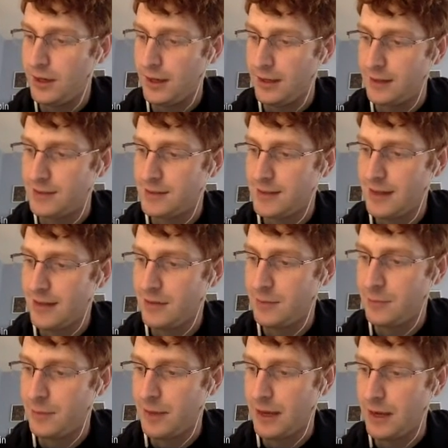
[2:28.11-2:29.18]
and 7
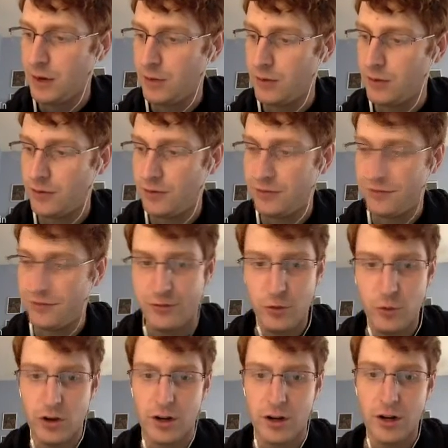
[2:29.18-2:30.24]
pi over
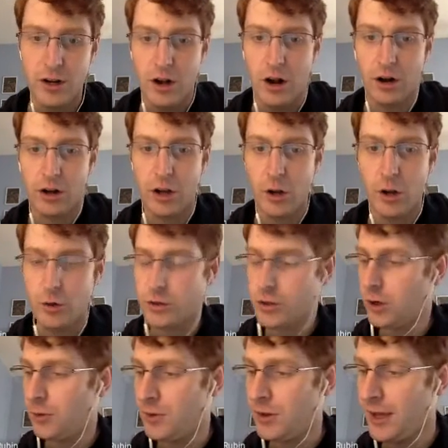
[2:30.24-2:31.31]
4 are
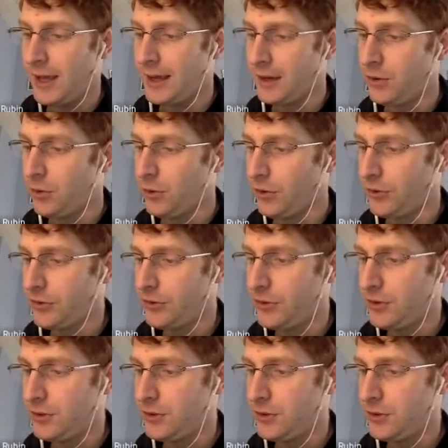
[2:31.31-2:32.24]
coterminal angles.